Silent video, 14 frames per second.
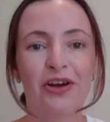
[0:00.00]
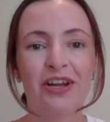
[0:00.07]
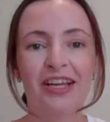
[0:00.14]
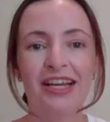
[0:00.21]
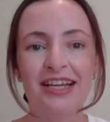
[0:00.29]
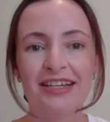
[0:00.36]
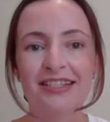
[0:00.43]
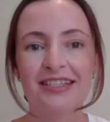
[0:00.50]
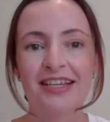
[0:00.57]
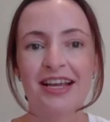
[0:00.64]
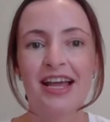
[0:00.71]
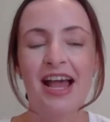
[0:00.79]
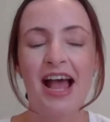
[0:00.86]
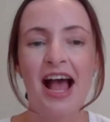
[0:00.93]
colleagues,
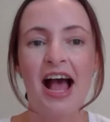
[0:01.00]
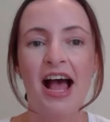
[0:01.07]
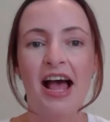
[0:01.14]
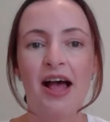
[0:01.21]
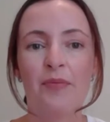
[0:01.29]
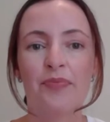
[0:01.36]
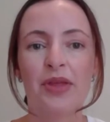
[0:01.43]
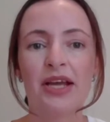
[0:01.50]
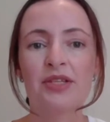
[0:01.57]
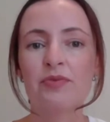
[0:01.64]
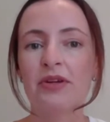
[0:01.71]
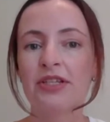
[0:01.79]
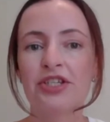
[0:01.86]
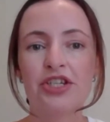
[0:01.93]

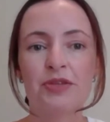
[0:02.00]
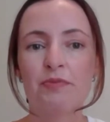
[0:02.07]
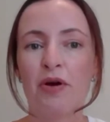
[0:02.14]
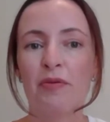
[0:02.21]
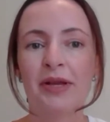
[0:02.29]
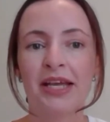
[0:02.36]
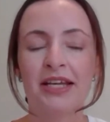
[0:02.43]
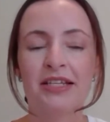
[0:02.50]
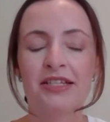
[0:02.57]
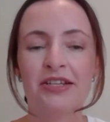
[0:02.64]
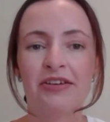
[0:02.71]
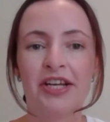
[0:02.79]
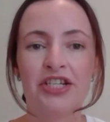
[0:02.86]
as well as just popping into